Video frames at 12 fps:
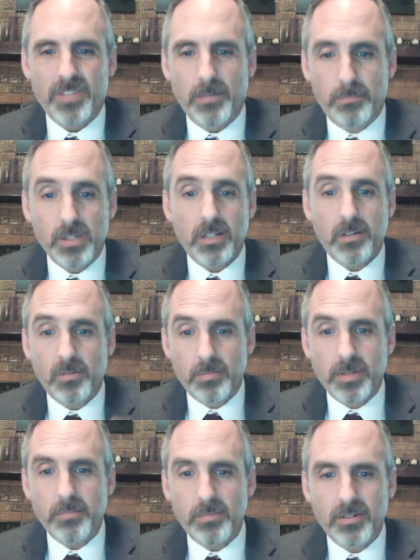A book,
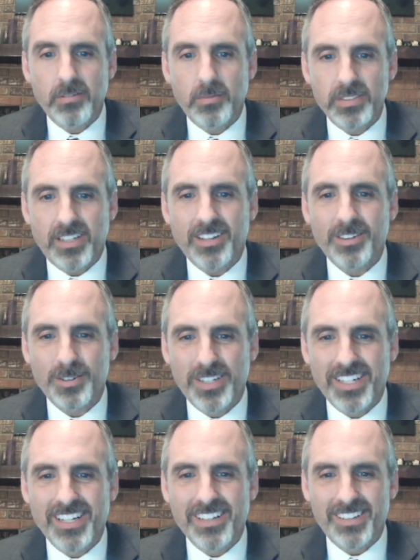remember, was authored
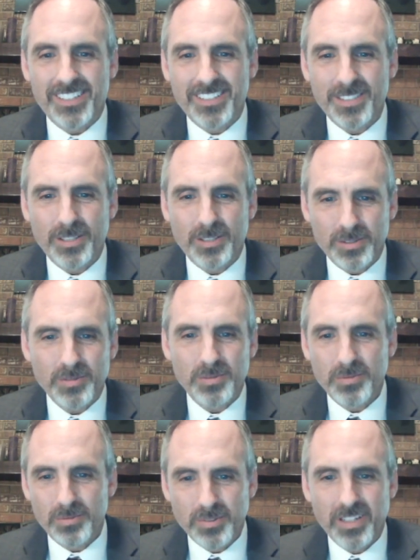in English. You know,
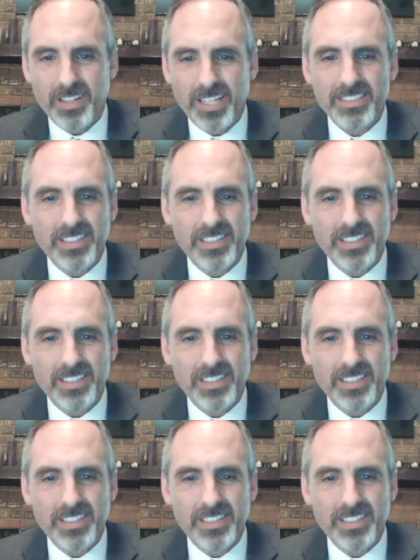so that's